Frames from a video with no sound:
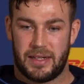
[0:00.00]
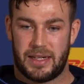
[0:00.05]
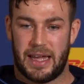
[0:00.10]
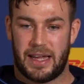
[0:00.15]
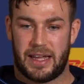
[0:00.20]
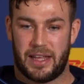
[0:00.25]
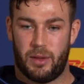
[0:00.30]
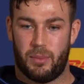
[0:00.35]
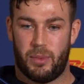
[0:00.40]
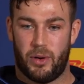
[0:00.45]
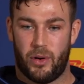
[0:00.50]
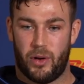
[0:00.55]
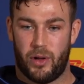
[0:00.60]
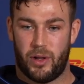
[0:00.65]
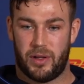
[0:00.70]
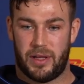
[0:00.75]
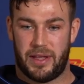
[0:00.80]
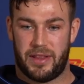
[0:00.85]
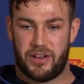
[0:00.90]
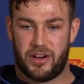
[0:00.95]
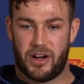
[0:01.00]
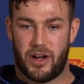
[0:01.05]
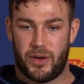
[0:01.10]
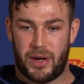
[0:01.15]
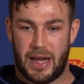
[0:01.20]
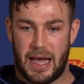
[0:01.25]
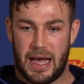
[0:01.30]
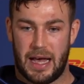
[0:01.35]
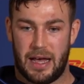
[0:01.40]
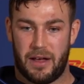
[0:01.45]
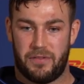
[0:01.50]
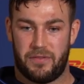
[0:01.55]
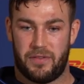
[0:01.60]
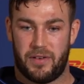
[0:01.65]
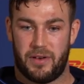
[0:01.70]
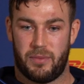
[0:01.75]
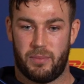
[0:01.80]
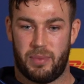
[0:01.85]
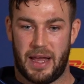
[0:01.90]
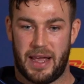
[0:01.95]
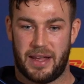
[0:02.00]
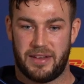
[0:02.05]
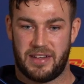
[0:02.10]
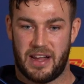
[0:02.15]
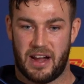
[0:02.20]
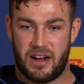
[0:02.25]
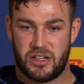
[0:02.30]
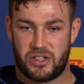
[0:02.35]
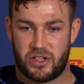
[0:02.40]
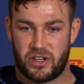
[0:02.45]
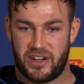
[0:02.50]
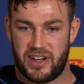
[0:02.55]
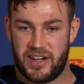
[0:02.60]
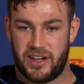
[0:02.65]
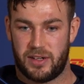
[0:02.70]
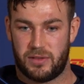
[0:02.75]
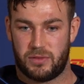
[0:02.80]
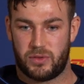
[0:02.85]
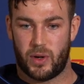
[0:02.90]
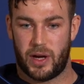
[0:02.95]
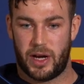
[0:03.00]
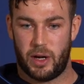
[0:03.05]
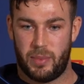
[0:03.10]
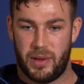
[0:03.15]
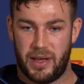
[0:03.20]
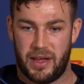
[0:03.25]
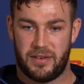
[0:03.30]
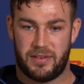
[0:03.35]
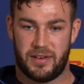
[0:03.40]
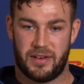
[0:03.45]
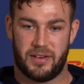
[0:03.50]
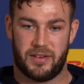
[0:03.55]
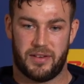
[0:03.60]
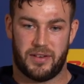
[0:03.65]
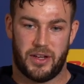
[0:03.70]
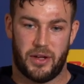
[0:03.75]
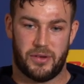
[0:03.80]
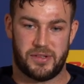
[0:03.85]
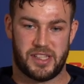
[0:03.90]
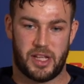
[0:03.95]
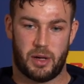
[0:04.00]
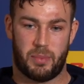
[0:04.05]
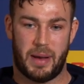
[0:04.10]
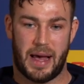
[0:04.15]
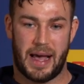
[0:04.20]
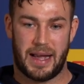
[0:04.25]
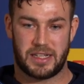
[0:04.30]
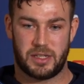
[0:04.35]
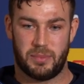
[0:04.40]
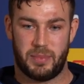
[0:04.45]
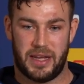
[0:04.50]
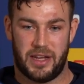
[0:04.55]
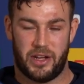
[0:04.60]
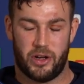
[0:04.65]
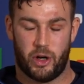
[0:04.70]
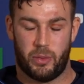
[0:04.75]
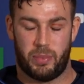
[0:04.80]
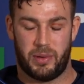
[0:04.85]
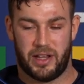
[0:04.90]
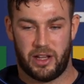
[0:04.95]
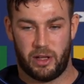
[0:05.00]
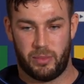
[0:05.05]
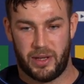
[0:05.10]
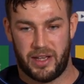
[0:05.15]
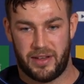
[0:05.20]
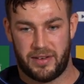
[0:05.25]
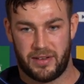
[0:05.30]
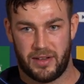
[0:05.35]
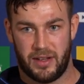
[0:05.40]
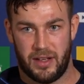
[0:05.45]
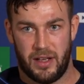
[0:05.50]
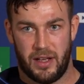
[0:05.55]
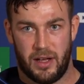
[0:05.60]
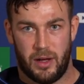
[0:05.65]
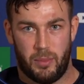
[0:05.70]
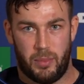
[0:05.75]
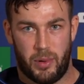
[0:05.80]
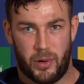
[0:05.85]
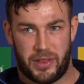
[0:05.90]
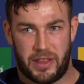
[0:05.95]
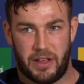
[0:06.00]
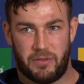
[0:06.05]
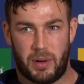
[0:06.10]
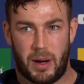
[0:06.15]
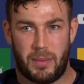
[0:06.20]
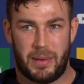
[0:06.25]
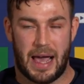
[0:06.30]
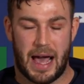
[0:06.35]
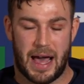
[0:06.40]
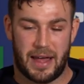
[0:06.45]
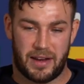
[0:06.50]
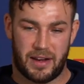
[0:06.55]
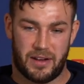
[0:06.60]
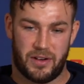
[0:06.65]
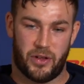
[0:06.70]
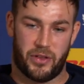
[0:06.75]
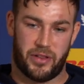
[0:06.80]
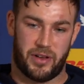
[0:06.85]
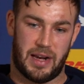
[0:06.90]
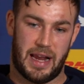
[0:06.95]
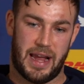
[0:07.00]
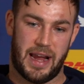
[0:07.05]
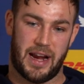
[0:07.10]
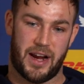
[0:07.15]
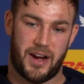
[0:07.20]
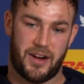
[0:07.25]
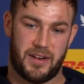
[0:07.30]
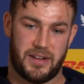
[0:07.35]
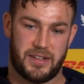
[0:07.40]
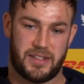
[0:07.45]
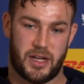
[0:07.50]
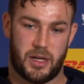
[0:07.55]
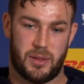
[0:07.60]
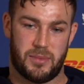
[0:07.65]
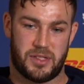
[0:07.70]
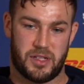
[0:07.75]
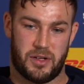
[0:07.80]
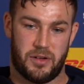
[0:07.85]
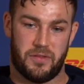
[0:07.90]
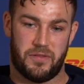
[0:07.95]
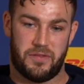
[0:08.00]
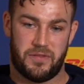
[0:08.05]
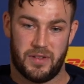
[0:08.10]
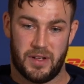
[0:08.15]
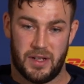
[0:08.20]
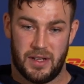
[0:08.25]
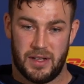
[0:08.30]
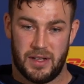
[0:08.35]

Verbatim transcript: kicking the ball in their own half and playing territory quite a bit and using their pack to beat you up a little bit. But they probably added another layer in terms of